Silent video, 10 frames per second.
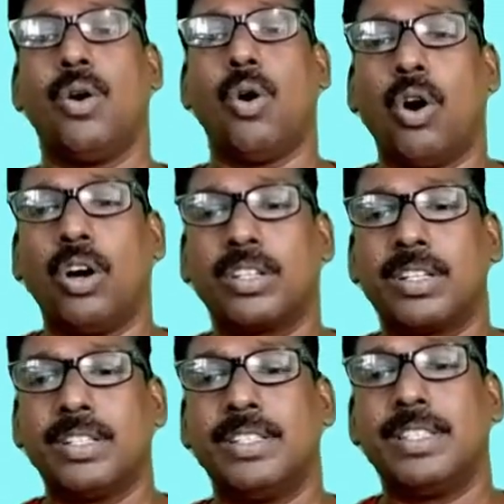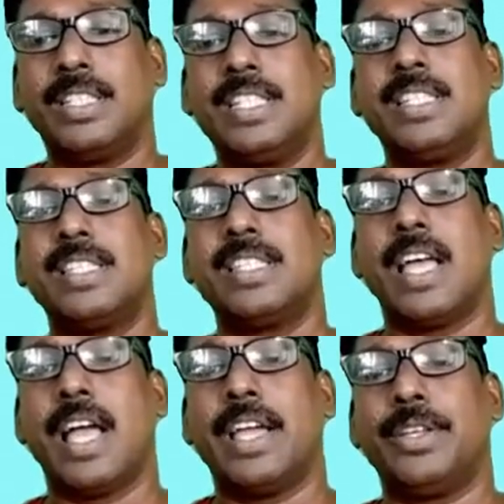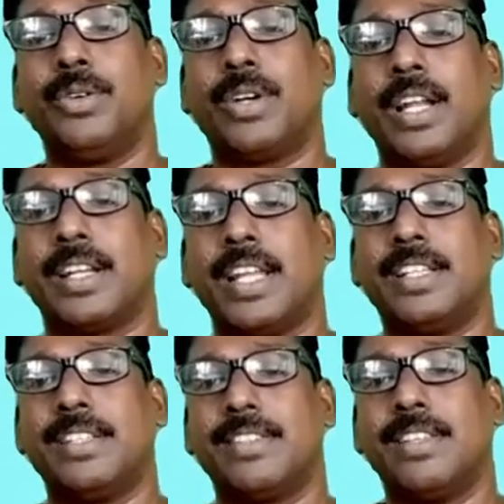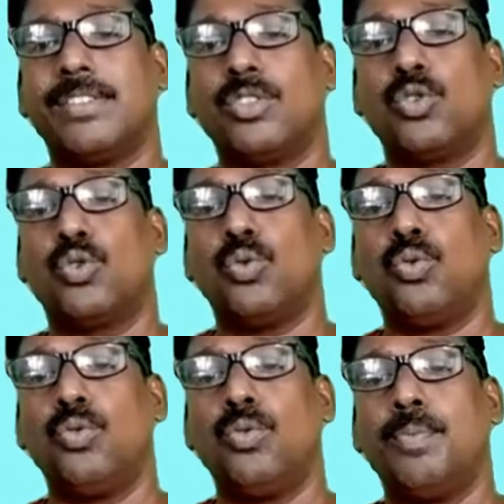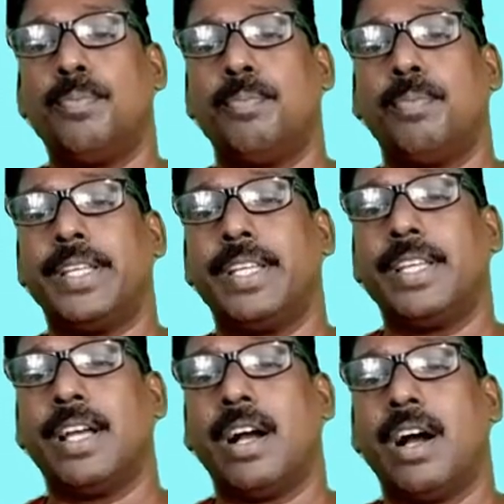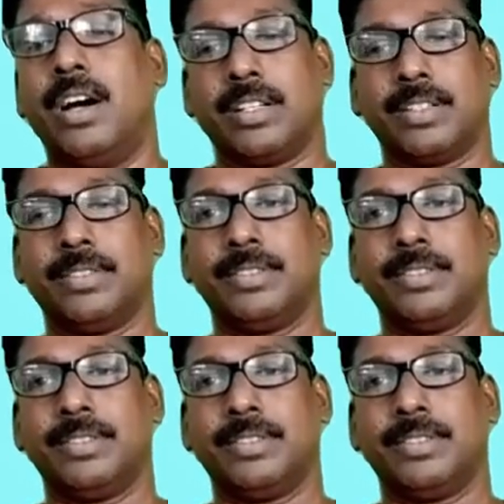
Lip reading: or this you can write it as 2 pi r.